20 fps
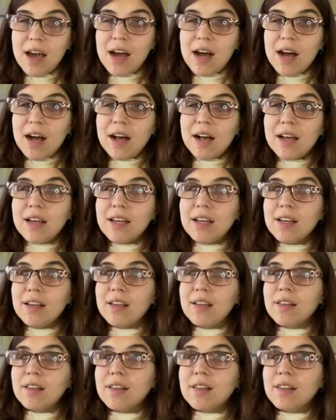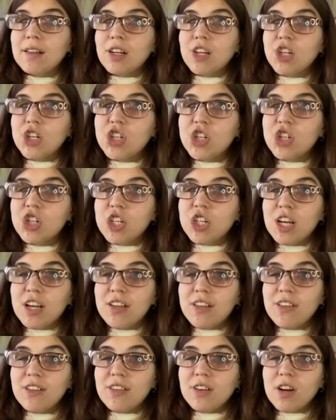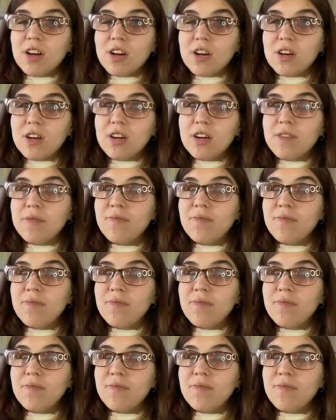I suggest her.